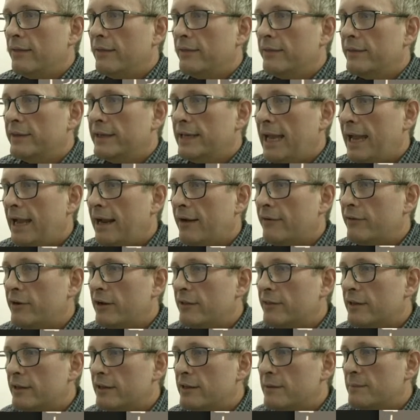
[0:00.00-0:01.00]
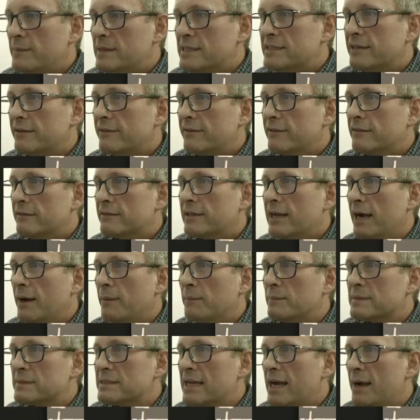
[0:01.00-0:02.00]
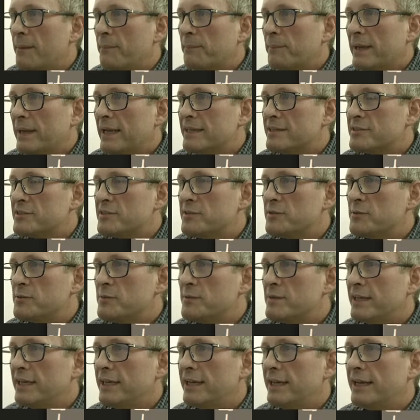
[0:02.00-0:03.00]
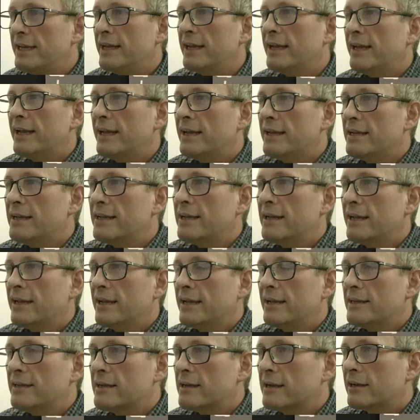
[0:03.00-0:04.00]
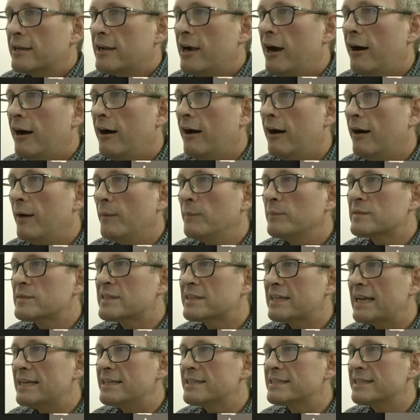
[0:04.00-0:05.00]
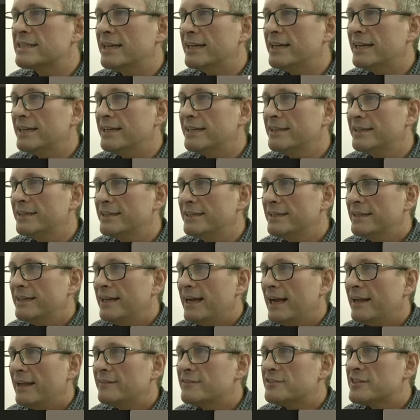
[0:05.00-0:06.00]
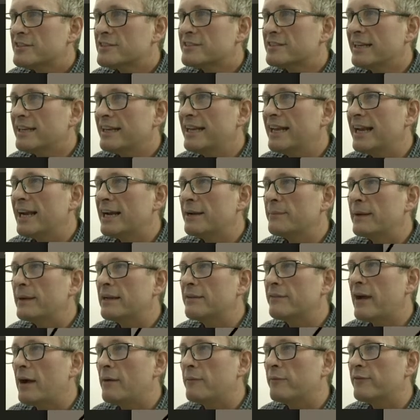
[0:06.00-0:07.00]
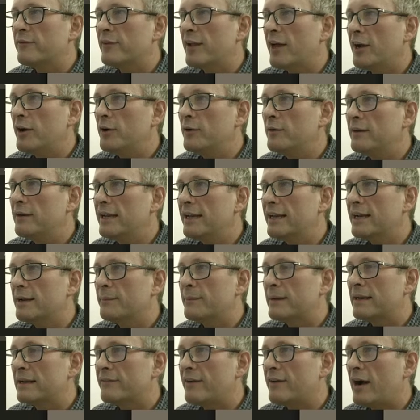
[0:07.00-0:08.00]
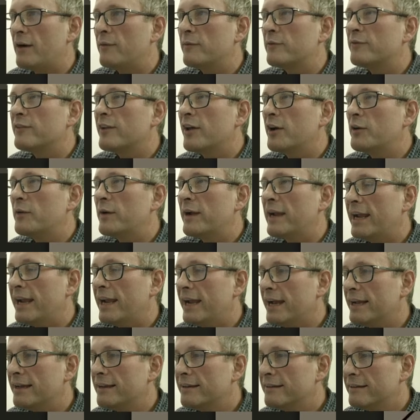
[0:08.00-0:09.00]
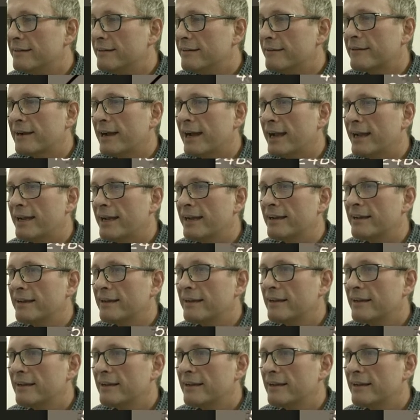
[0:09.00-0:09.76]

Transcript: the area that the material comes up into the calm center and just a little bit of upflow, a little bit of upflow here, okay?